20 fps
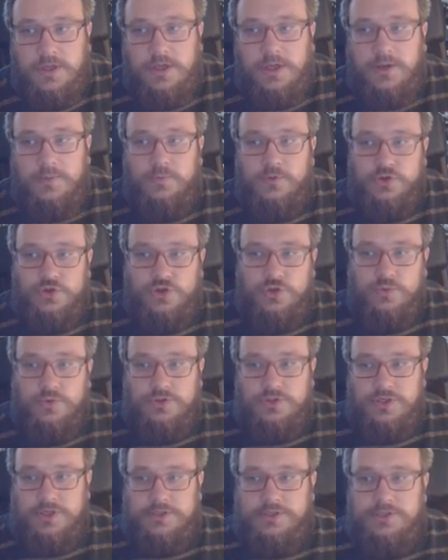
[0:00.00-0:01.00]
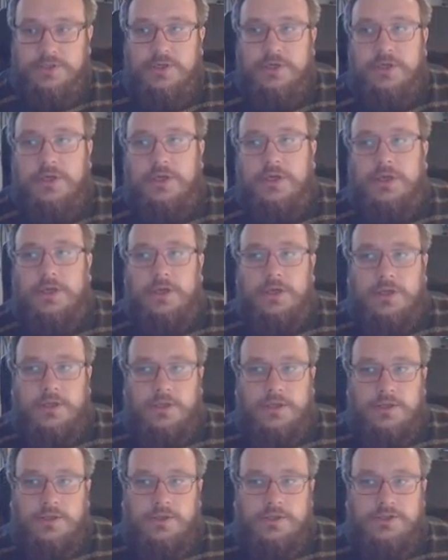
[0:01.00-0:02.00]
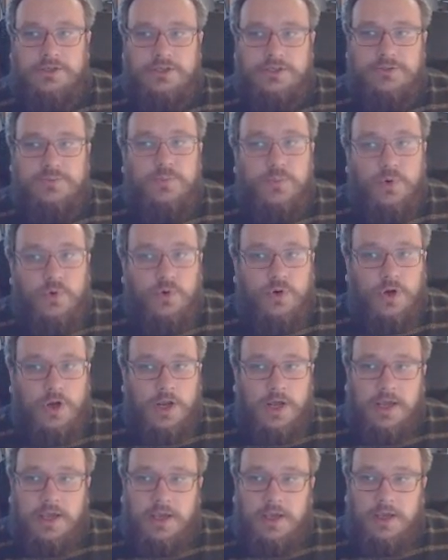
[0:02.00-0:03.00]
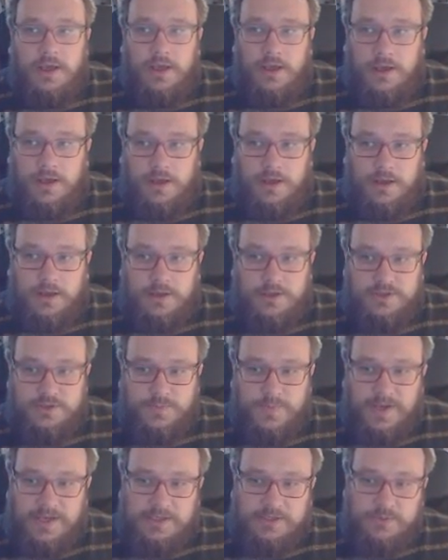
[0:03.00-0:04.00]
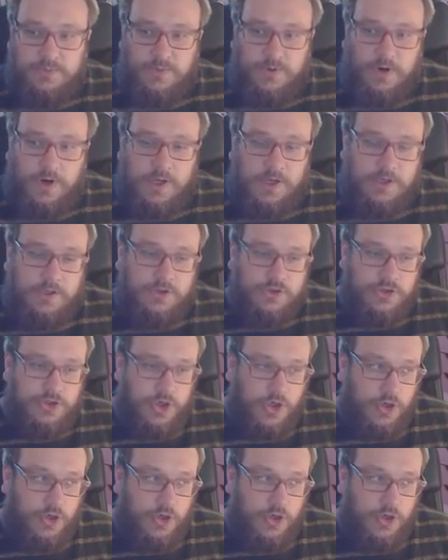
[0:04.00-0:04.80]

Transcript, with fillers: I'm not sure what yet. This is more like a space where I can show